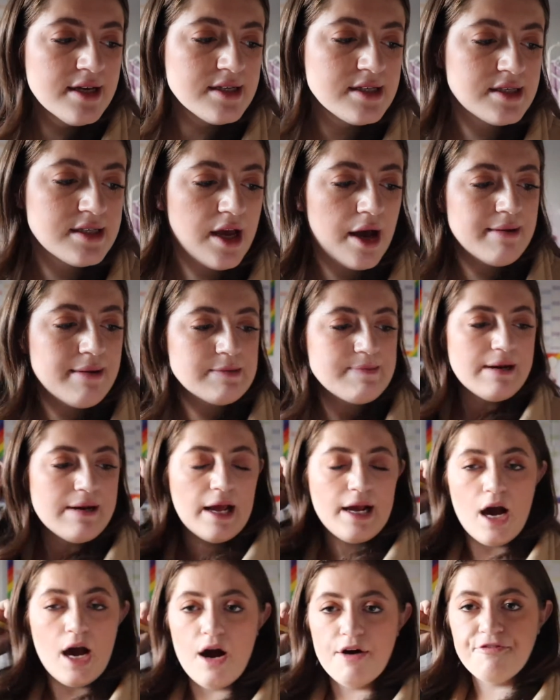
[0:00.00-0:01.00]
so it's been
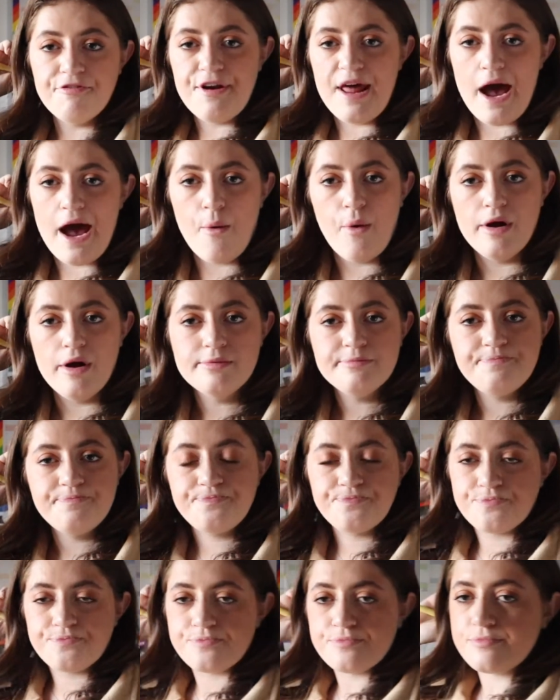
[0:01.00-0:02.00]
like half an hour
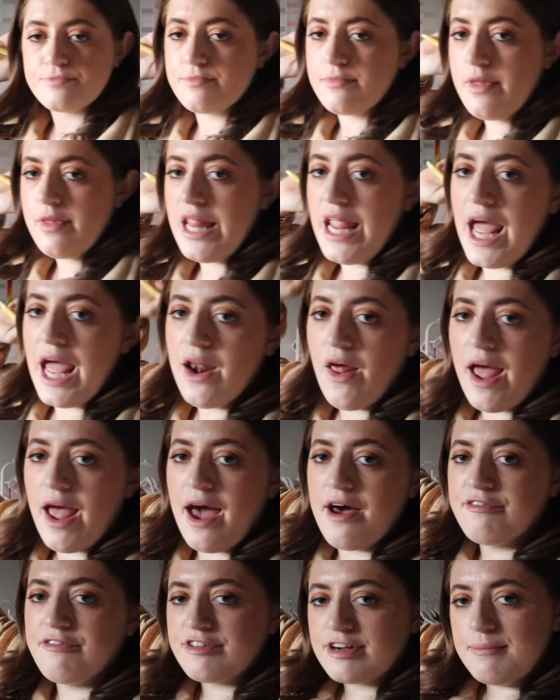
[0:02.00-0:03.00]
and I
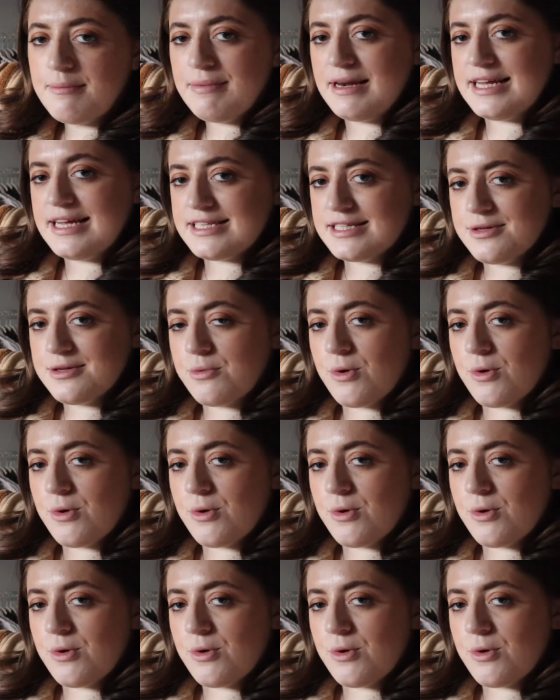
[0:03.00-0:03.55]
have completed the